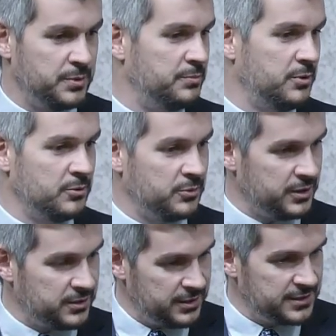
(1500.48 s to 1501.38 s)
to people,
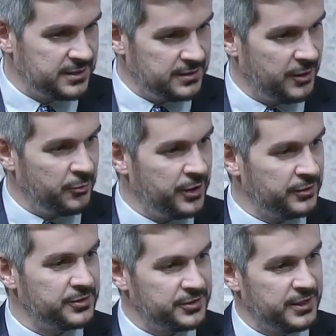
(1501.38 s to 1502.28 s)
we listen, and
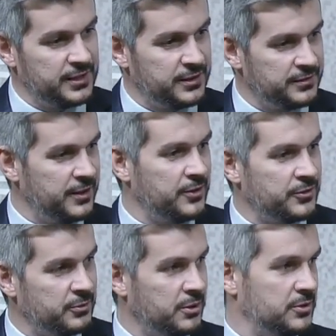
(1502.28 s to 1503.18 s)
we understand that they
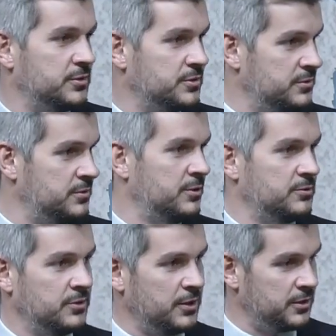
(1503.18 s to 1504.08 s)
are the bosses,
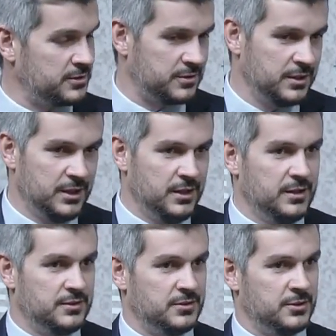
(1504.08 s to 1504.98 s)
not us.
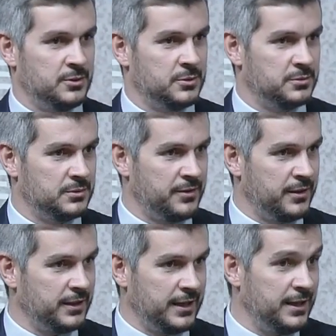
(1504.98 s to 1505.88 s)
So
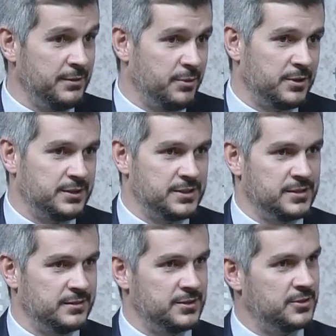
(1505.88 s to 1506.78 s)
I think that any
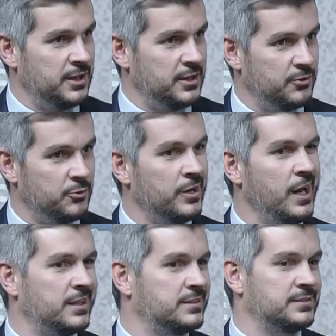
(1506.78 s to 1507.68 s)
politician that today
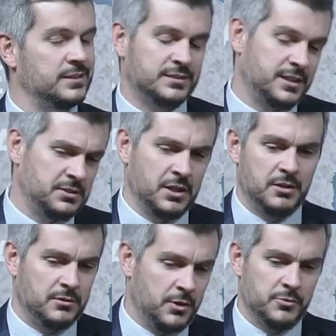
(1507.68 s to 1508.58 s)
relaxes and says,
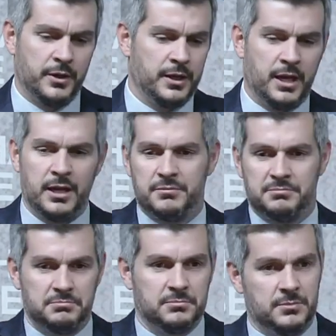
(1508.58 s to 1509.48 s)
oh, I already
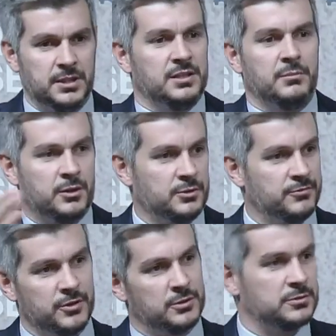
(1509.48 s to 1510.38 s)
have this
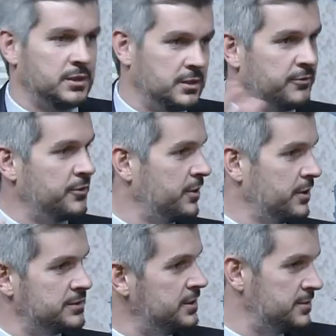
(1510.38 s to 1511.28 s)
amount of votes and
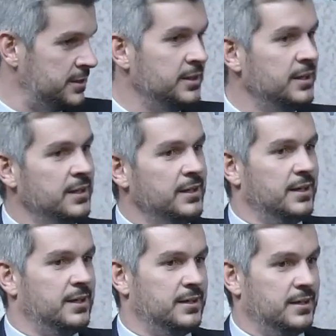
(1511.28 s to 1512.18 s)
everything is easy,
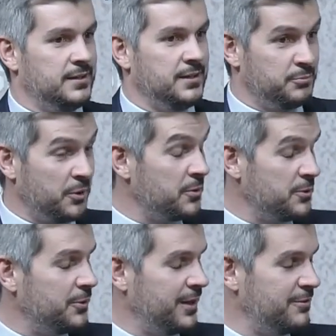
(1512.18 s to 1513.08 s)
I think
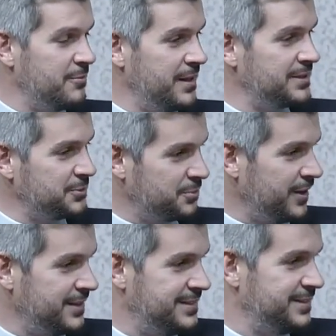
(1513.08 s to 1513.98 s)
probably will have a bad
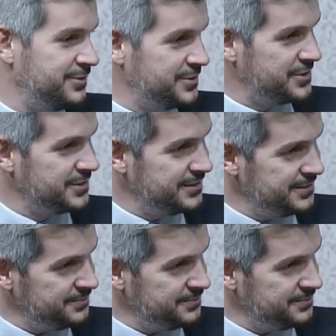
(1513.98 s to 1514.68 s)
surprise in the future.